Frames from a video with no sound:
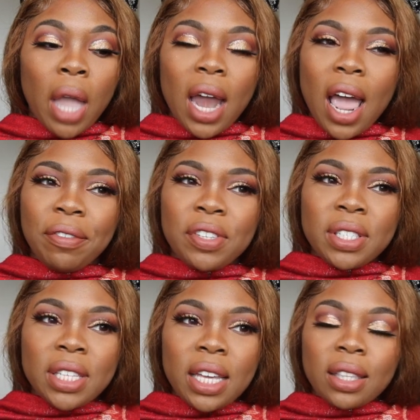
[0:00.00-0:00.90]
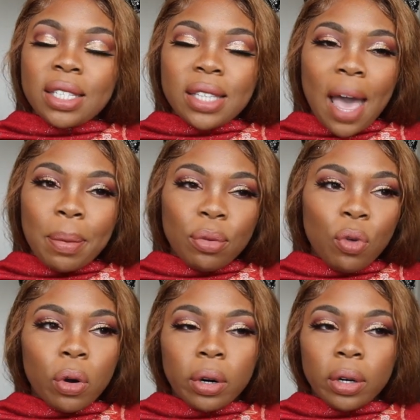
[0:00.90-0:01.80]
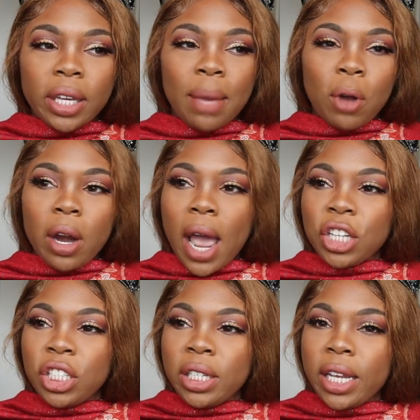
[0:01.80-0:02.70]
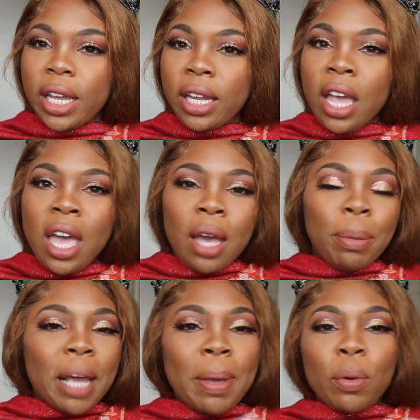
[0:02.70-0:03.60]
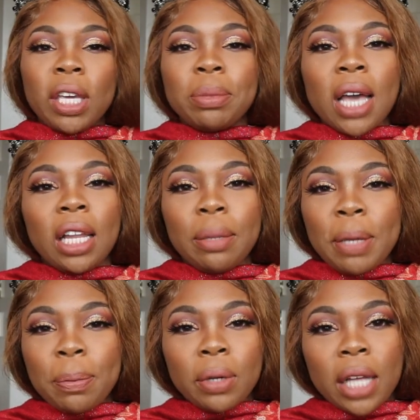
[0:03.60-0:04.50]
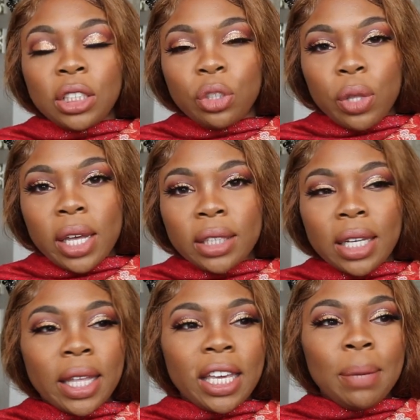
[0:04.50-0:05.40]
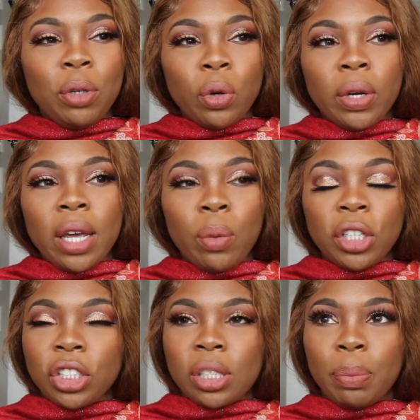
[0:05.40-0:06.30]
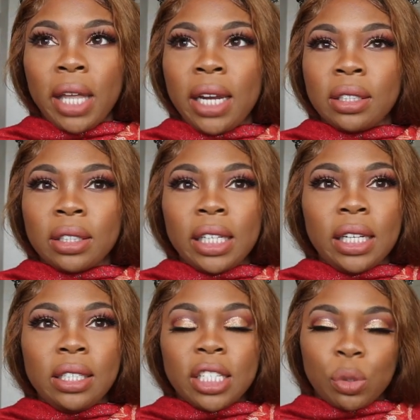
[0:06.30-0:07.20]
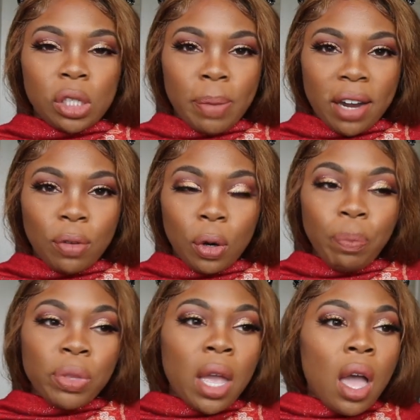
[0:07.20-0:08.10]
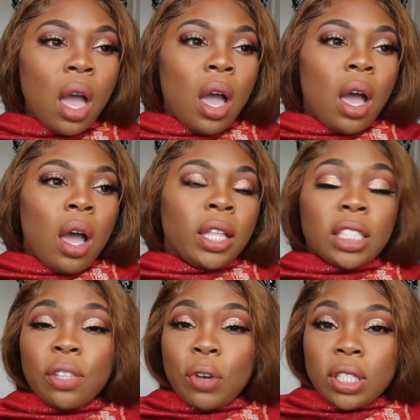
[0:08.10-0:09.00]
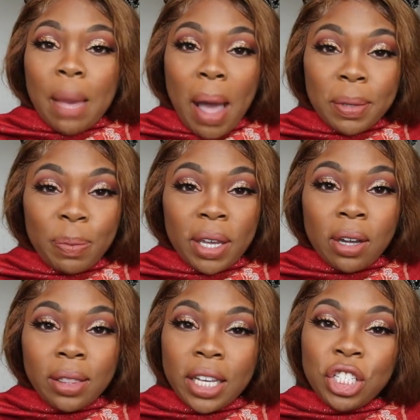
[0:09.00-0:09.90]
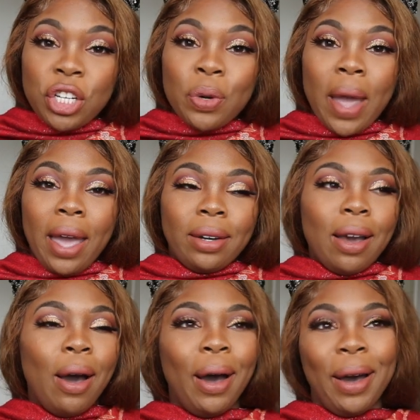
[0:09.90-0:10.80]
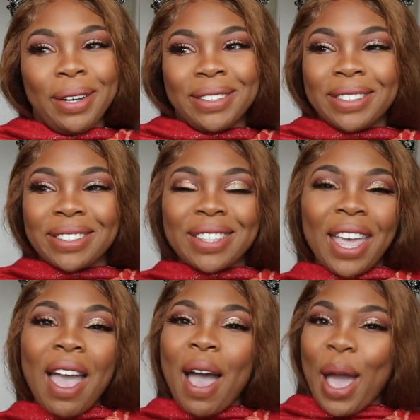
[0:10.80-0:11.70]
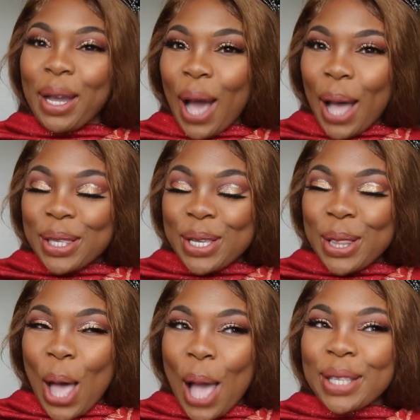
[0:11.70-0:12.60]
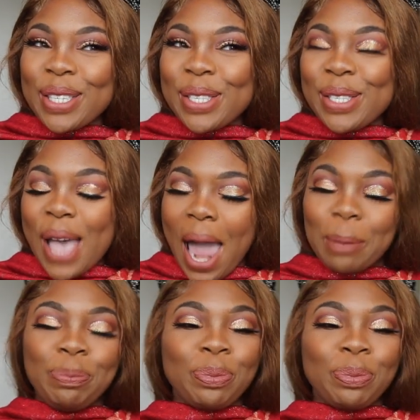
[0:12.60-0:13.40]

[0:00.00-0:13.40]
And I've seen, this has happened before, Kim Kardashian did it. Black people keep telling people not to do this and they keep doing it, which is just blatantly disrespectful. This is the first time I'm speaking on the issue and I got a lot to say.